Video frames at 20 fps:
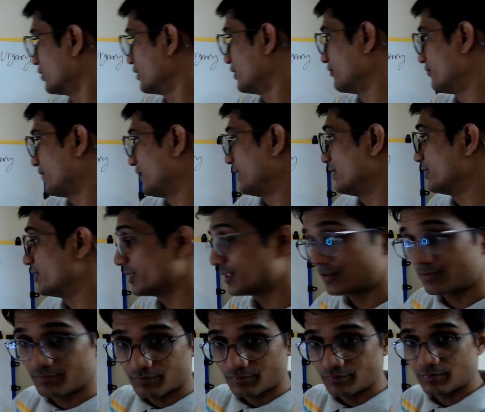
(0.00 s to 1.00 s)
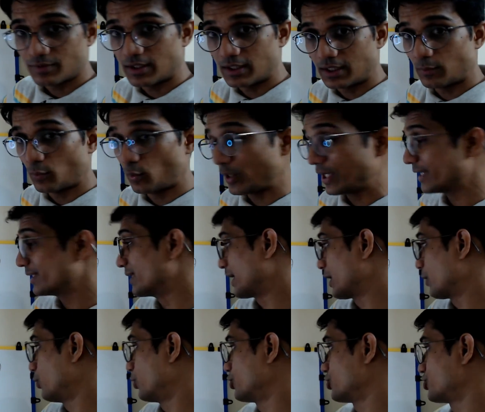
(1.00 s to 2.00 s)
and final reason, the way that
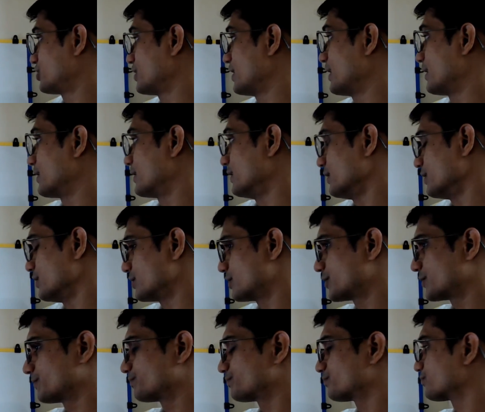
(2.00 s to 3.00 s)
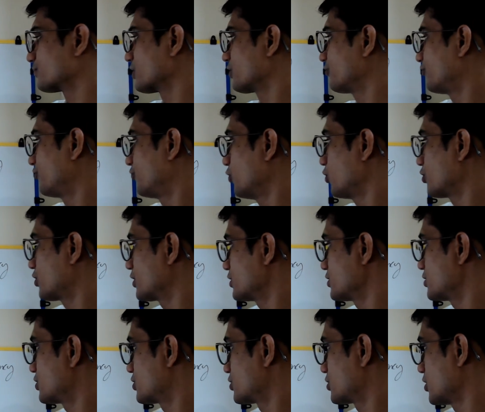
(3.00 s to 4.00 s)
I want to share, is
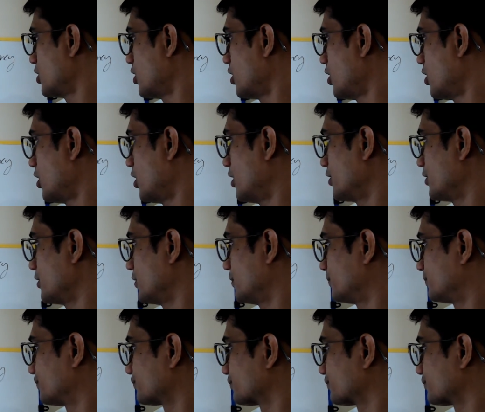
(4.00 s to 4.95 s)
focus on